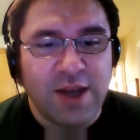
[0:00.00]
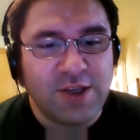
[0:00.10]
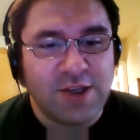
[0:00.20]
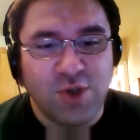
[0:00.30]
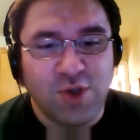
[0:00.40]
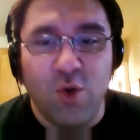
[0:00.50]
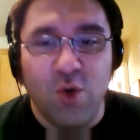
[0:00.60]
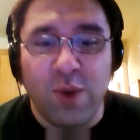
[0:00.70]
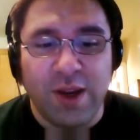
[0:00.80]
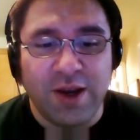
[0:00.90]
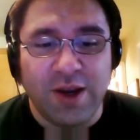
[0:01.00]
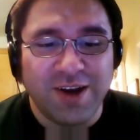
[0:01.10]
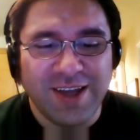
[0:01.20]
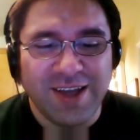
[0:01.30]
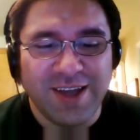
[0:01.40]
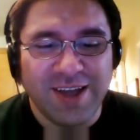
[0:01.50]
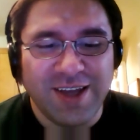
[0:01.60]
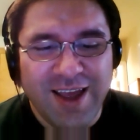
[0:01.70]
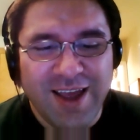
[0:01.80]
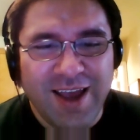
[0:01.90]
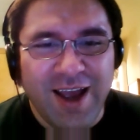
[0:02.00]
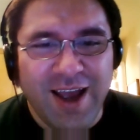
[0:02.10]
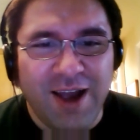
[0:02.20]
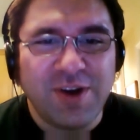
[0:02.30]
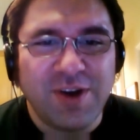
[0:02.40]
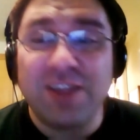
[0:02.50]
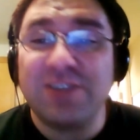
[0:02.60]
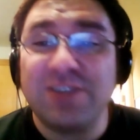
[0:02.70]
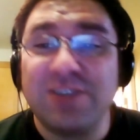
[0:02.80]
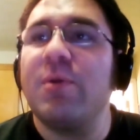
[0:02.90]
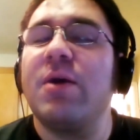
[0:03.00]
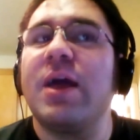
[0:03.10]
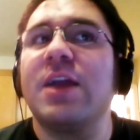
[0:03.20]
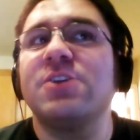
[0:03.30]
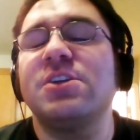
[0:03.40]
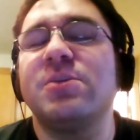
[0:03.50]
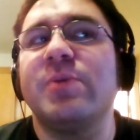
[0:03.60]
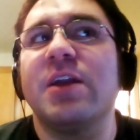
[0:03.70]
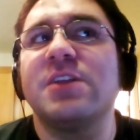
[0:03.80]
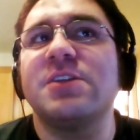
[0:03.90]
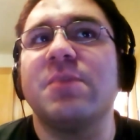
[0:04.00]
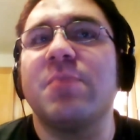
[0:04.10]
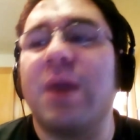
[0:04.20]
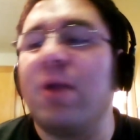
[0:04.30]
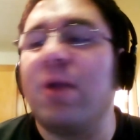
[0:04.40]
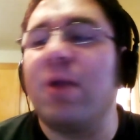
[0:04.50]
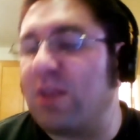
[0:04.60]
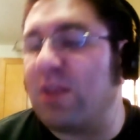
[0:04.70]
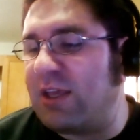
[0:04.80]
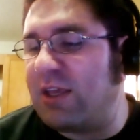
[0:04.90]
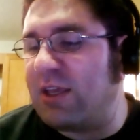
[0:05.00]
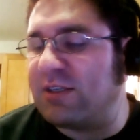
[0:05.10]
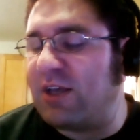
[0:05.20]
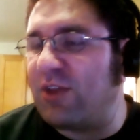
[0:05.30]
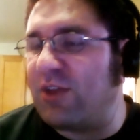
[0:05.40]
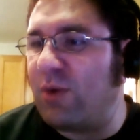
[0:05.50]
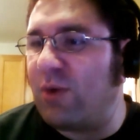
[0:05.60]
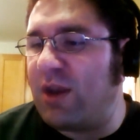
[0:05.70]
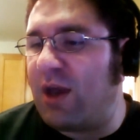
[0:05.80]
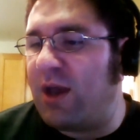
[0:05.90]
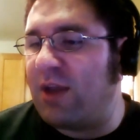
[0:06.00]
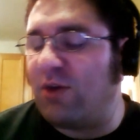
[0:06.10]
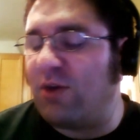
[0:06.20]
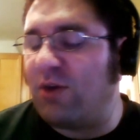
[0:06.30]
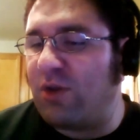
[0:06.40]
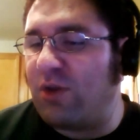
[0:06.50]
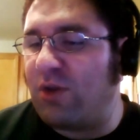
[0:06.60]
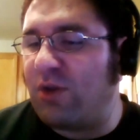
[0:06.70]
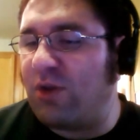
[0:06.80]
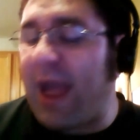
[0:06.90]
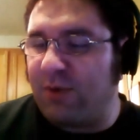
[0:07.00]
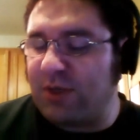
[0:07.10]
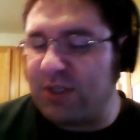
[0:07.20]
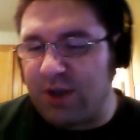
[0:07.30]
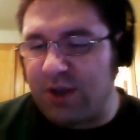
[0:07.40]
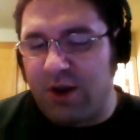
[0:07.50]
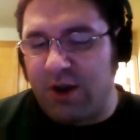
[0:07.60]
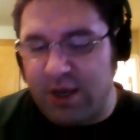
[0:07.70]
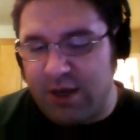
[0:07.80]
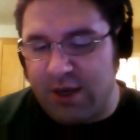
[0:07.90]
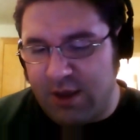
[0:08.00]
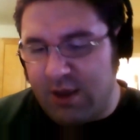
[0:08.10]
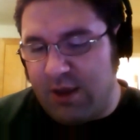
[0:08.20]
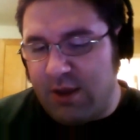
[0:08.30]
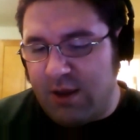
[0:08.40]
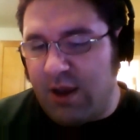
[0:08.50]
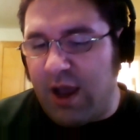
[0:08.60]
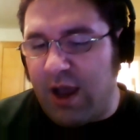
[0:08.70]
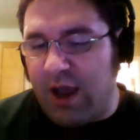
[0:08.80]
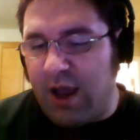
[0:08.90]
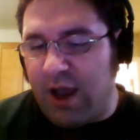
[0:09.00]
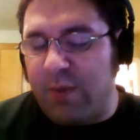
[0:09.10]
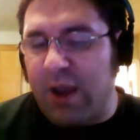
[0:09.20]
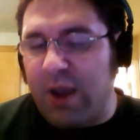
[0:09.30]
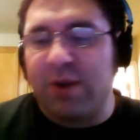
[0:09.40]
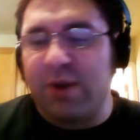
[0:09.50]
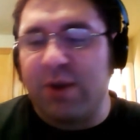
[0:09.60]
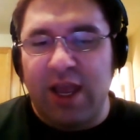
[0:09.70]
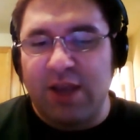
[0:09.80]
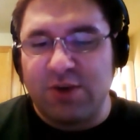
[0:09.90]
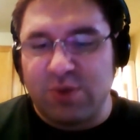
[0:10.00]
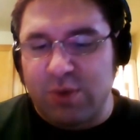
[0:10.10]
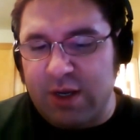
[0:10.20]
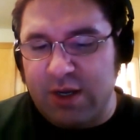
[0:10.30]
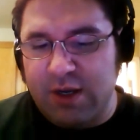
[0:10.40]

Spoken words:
is so weird. I wonder how that's. Well, actually, to be honest, it might work like his other one, Don't Look Back, which is on iOS and Android,